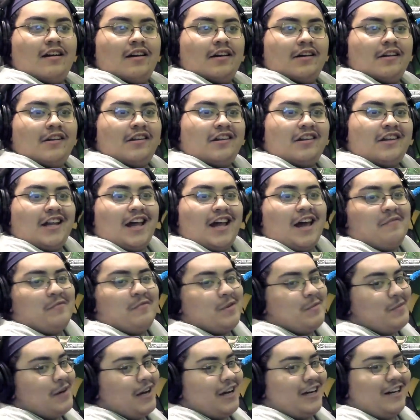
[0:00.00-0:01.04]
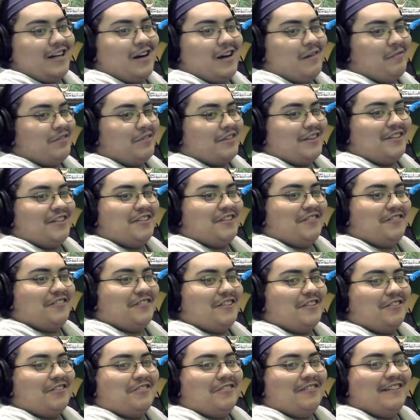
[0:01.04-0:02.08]
Sam, you better come through
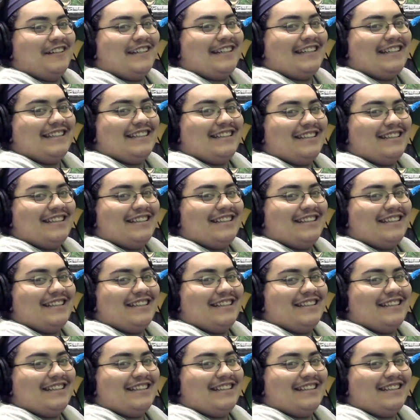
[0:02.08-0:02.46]
real quick.